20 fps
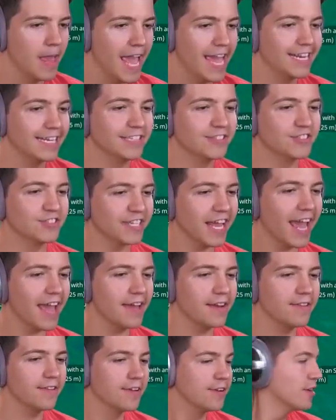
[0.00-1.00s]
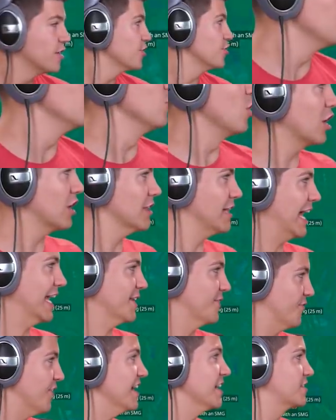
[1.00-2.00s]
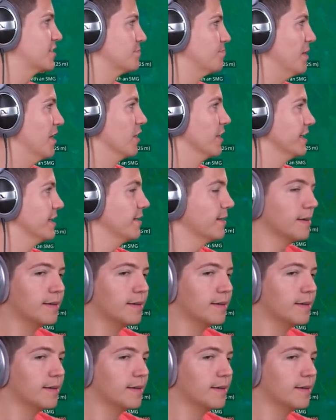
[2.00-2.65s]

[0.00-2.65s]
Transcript: And instead, you look like this, Billy.